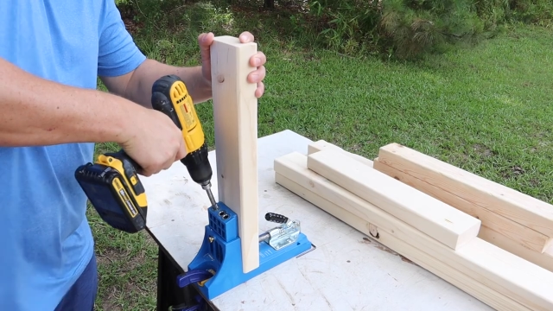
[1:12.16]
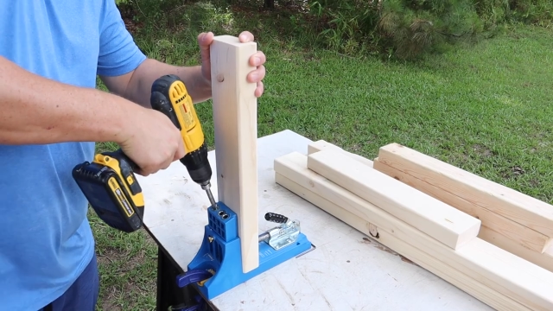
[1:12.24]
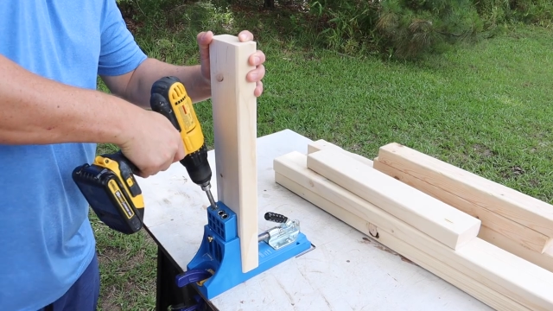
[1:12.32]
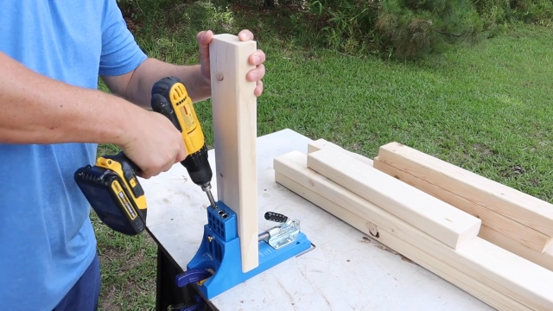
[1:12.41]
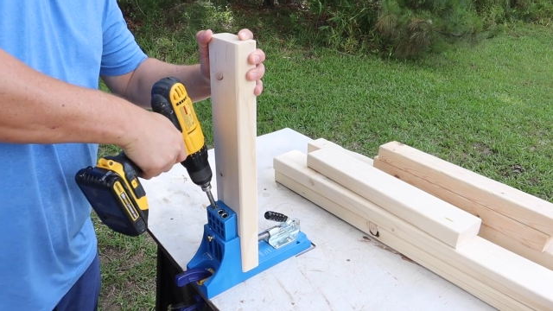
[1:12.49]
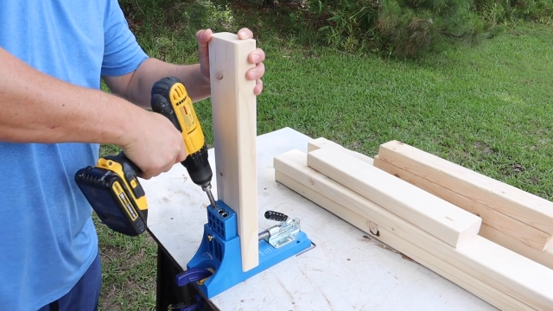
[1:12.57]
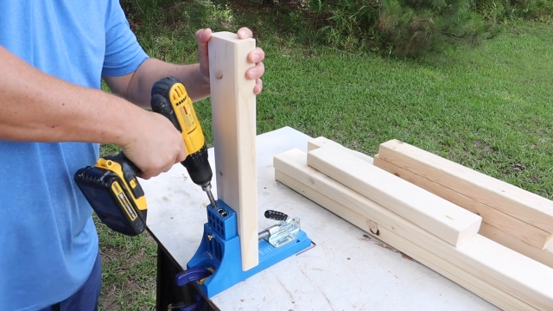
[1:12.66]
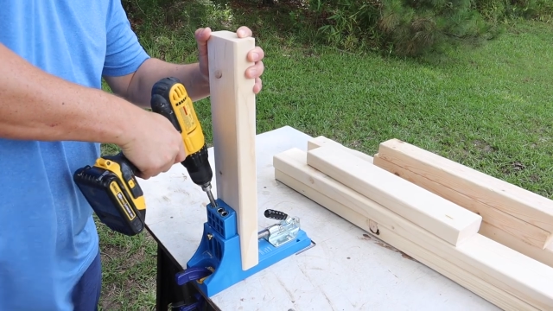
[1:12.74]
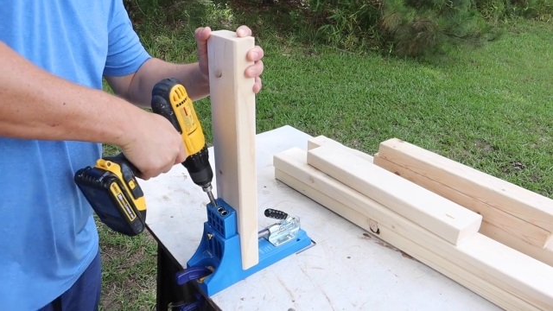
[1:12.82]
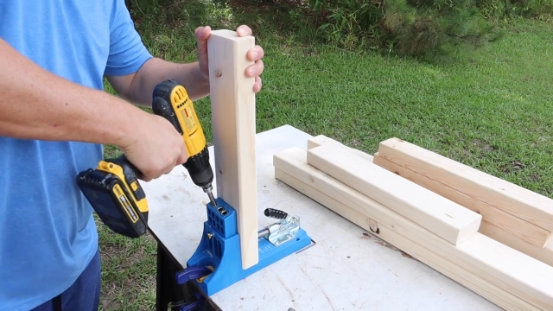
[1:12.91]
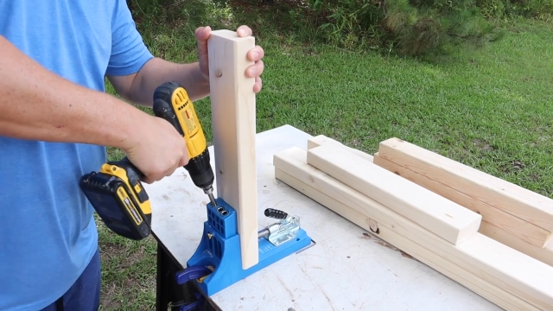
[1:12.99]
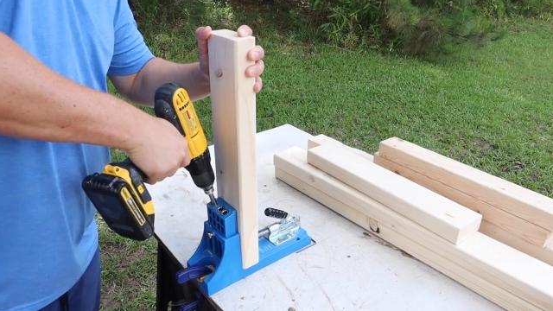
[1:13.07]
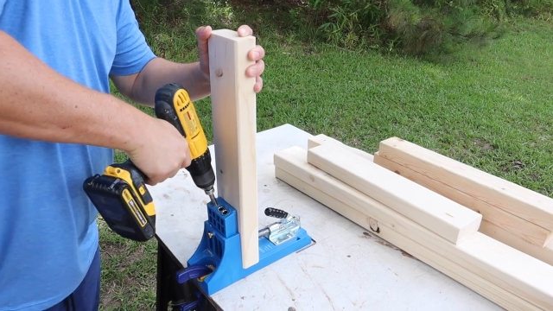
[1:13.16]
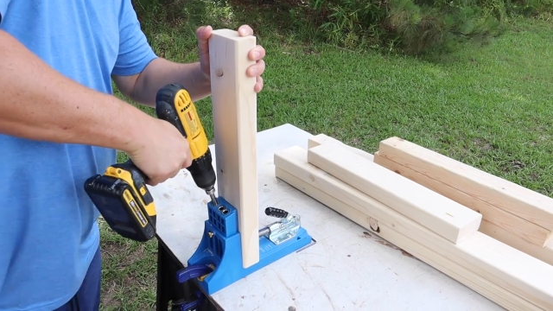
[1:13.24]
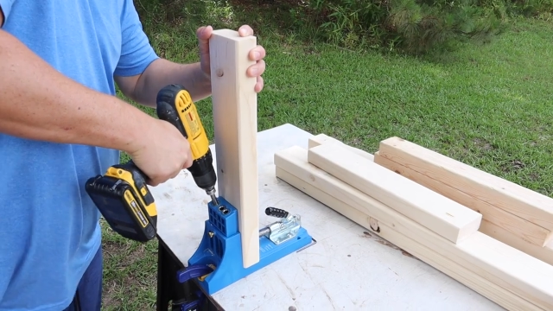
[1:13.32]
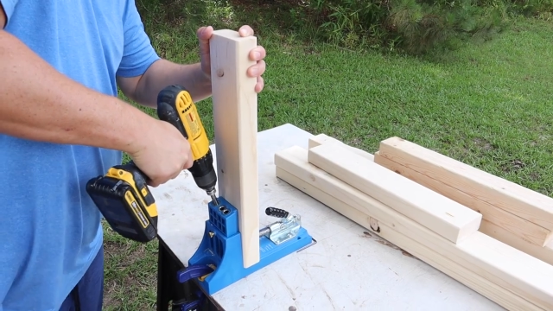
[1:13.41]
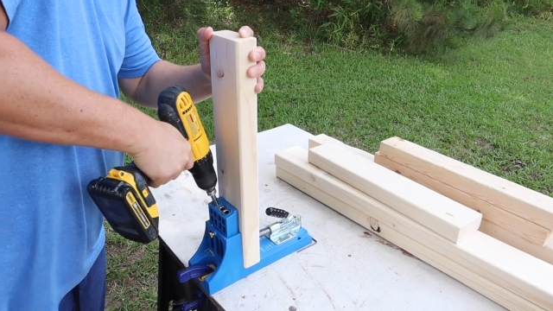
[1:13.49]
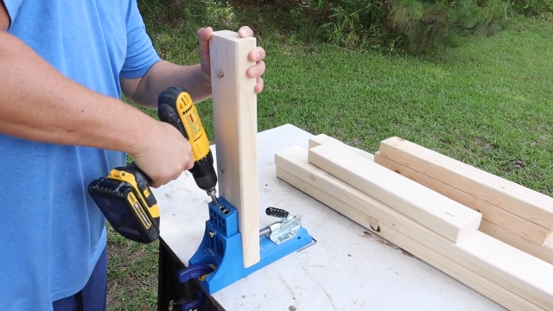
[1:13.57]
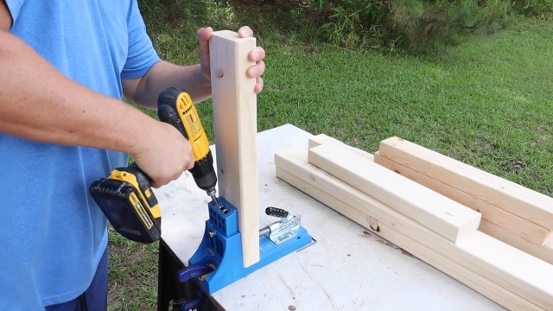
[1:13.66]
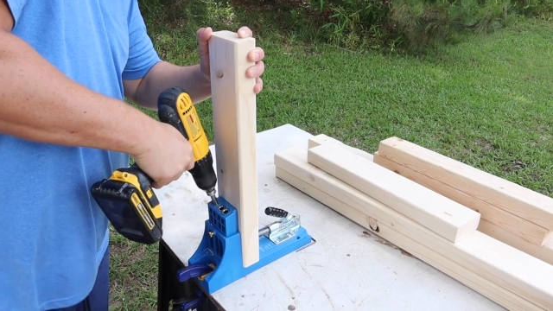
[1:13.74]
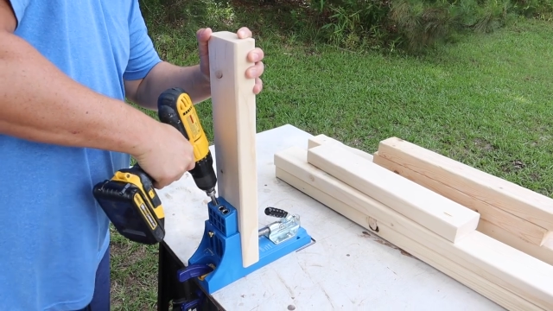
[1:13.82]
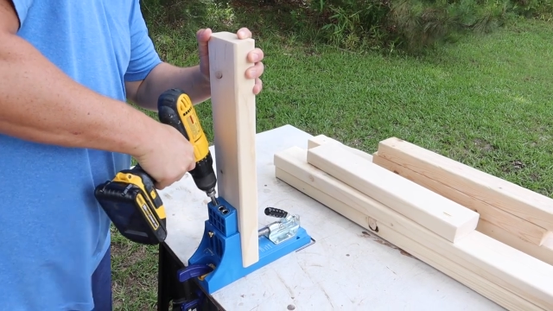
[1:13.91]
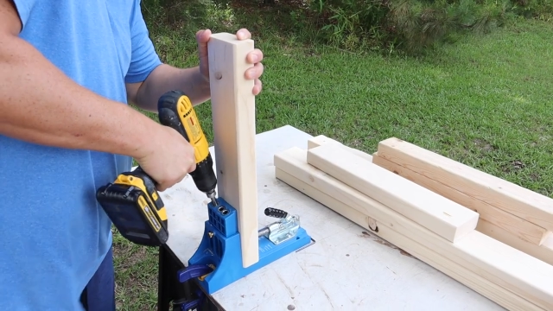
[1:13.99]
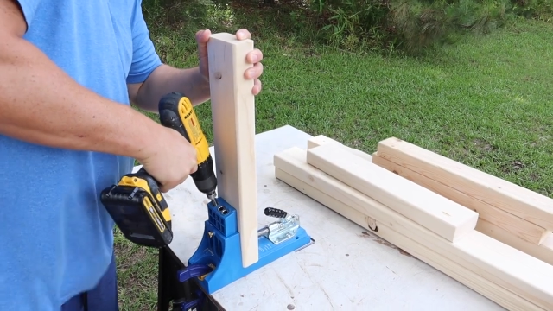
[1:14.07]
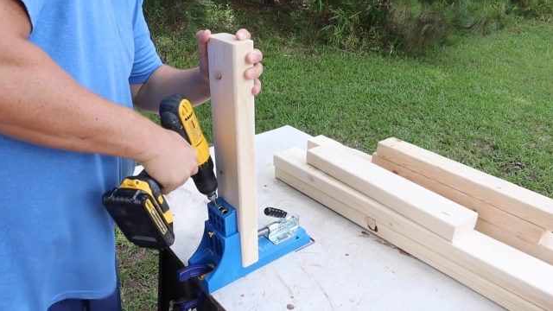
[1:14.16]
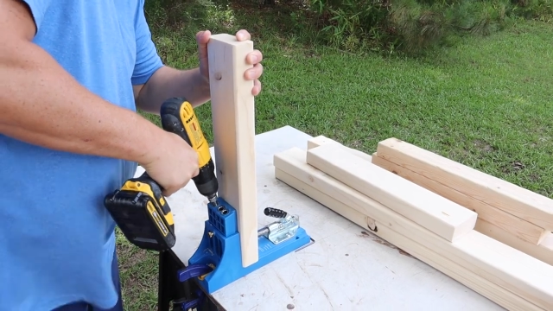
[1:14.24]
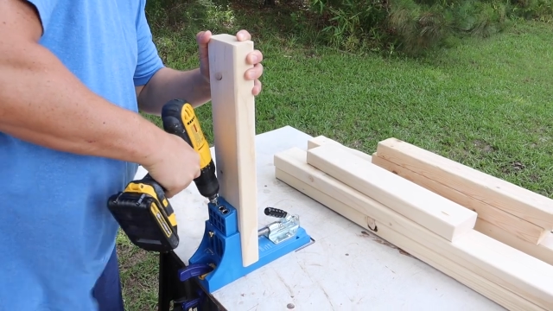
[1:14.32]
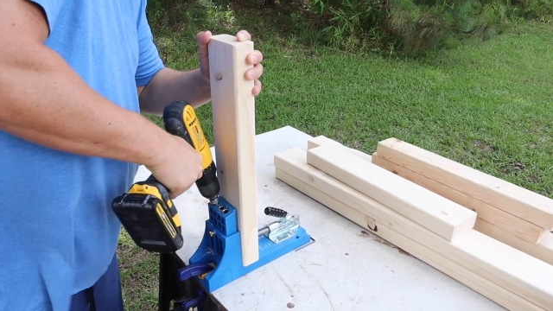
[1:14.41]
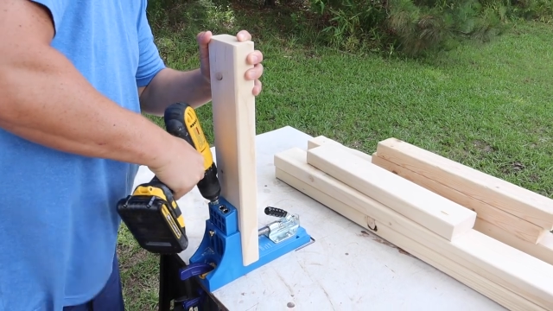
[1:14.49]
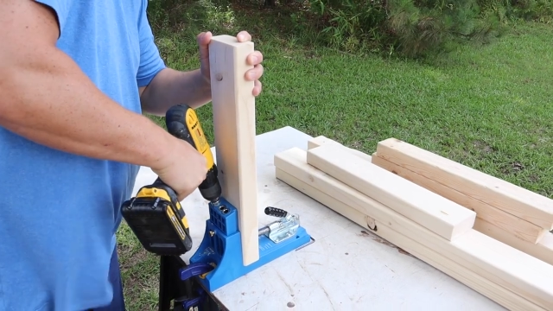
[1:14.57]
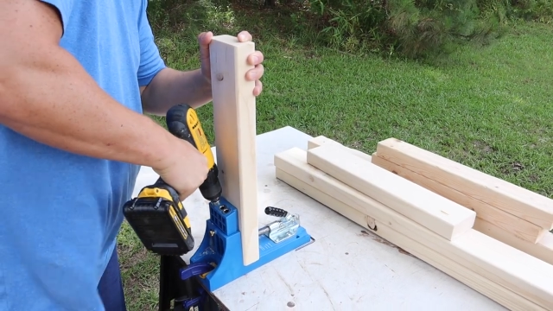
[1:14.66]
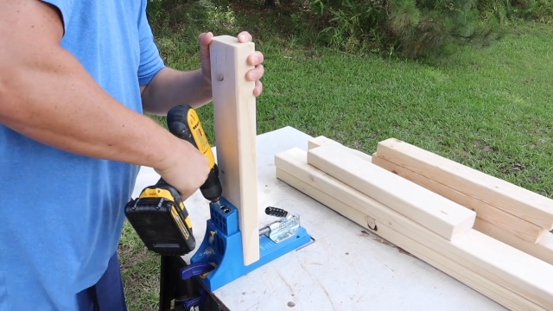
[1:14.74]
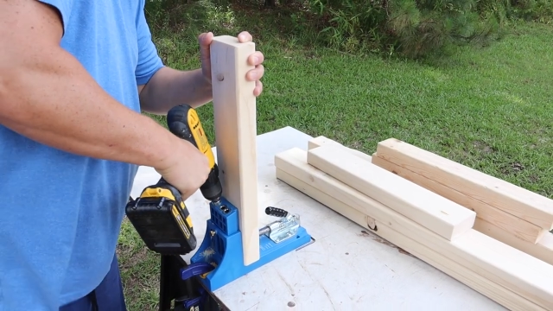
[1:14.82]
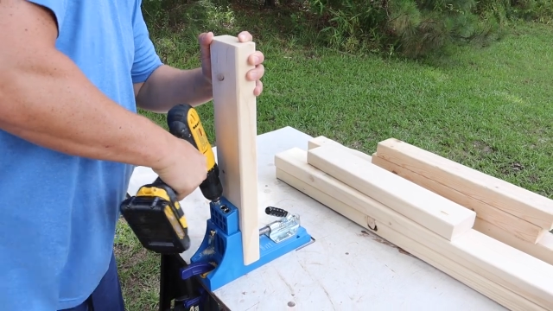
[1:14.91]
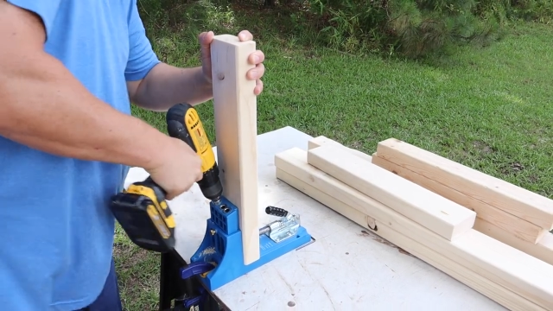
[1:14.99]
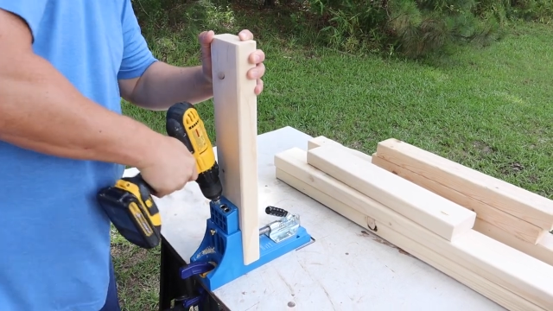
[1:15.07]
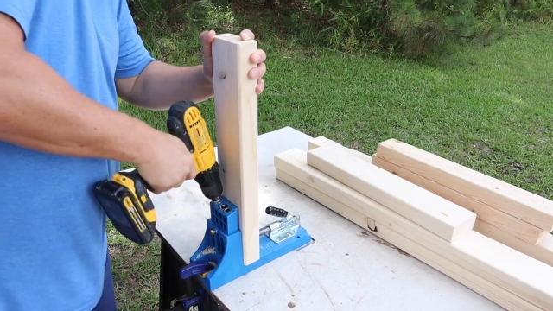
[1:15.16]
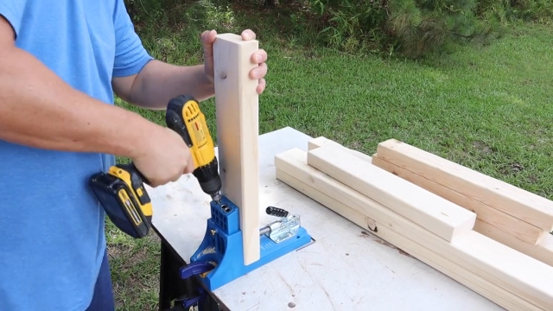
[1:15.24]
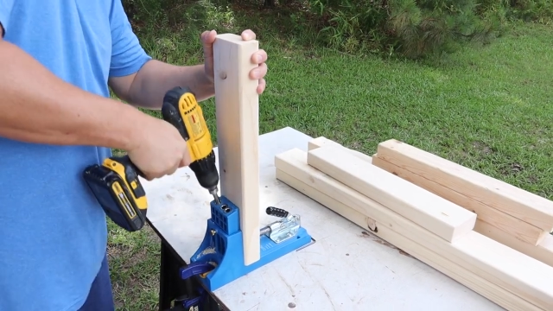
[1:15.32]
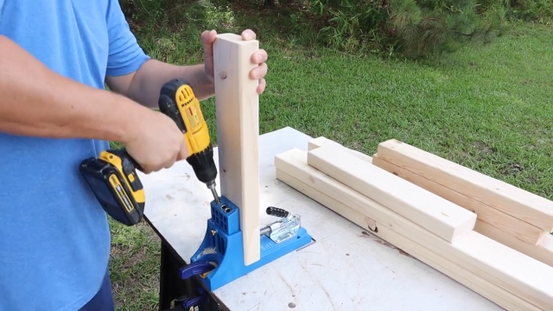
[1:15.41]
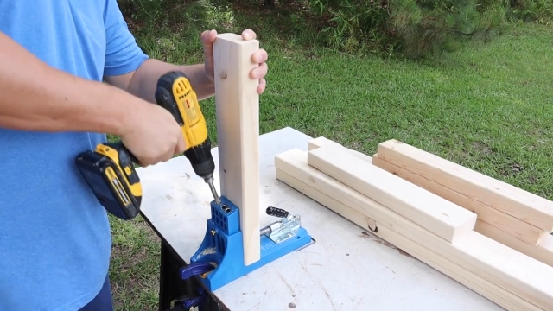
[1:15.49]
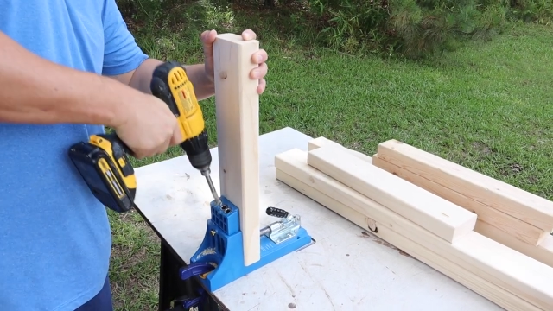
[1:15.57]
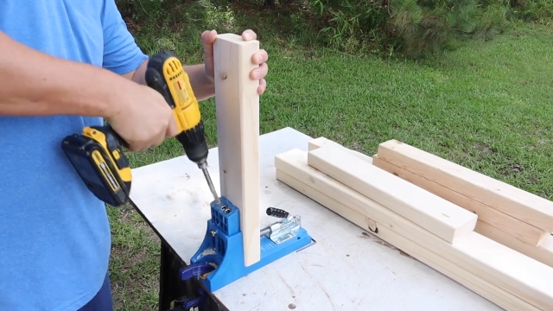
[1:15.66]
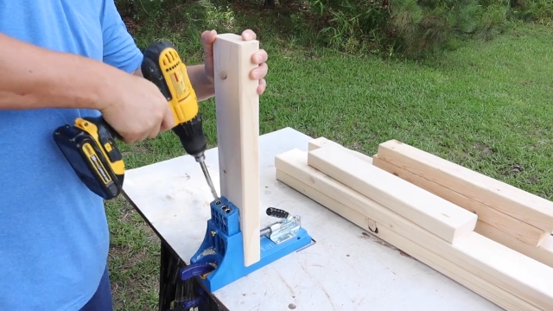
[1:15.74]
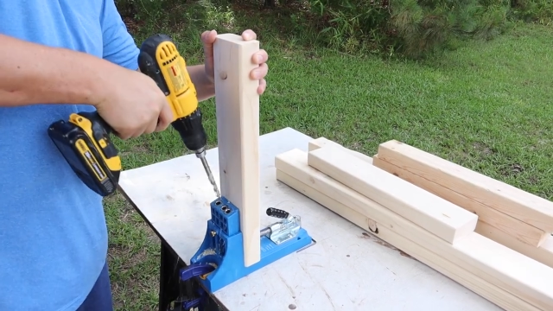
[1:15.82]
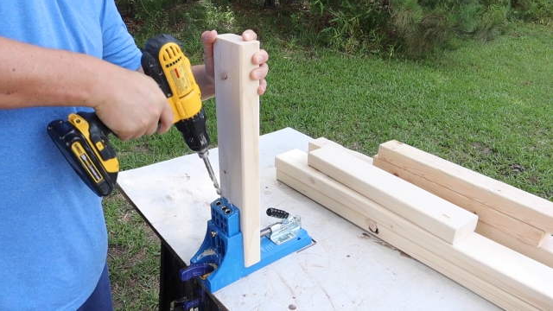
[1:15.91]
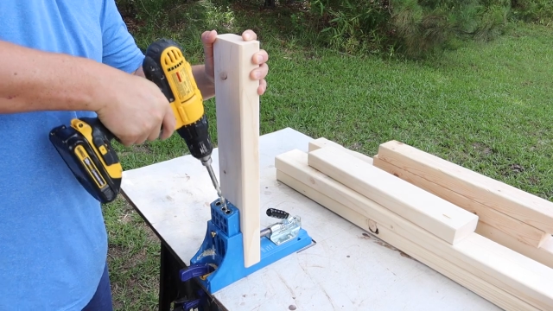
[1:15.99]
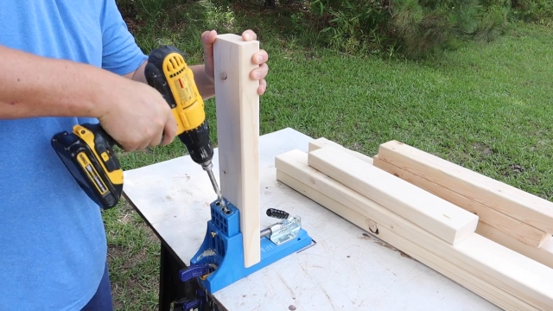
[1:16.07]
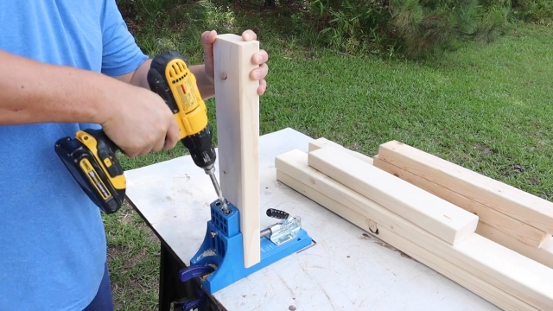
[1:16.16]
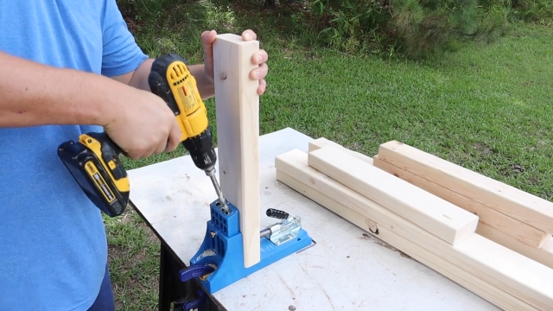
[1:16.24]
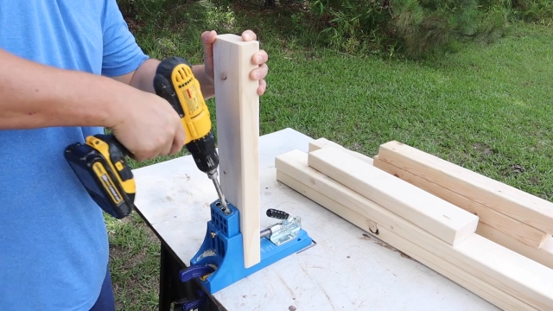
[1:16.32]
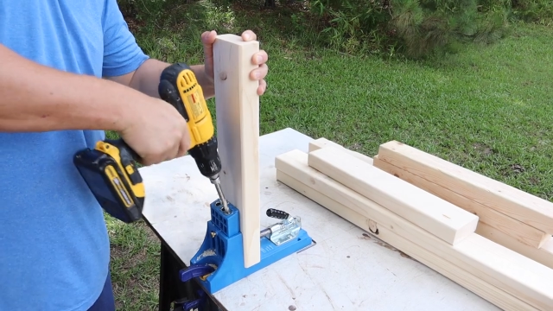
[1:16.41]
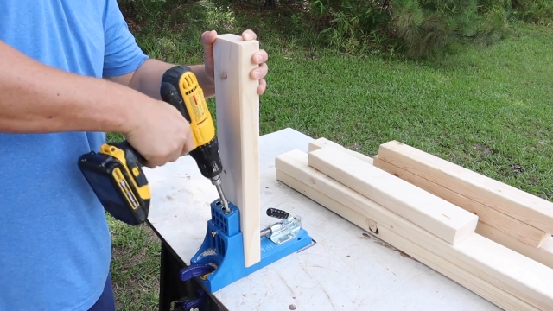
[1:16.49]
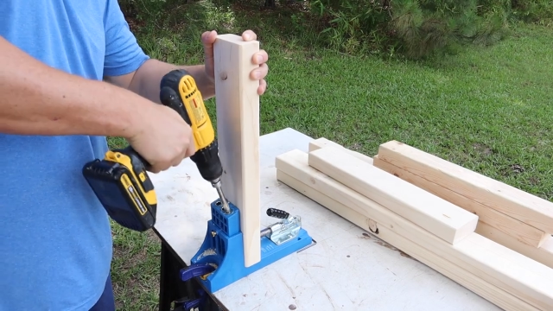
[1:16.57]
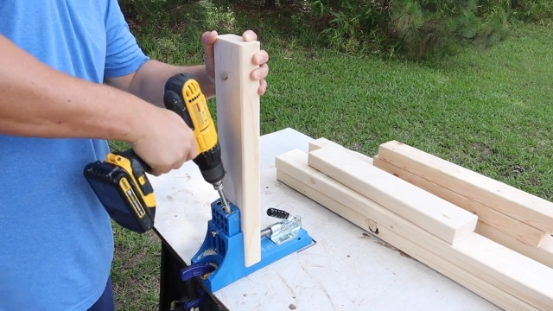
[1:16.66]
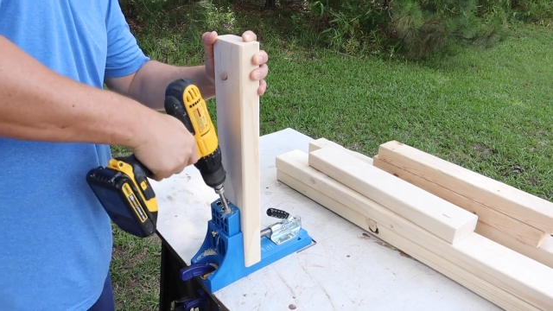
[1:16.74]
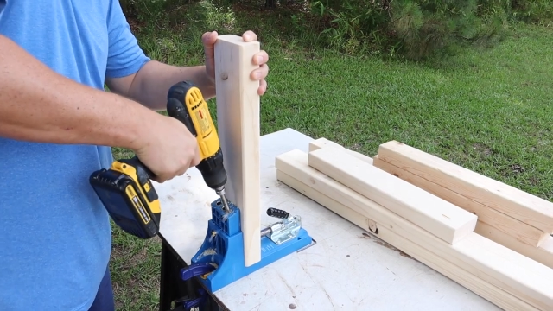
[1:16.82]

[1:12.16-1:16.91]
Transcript: [unreadable: no face in view]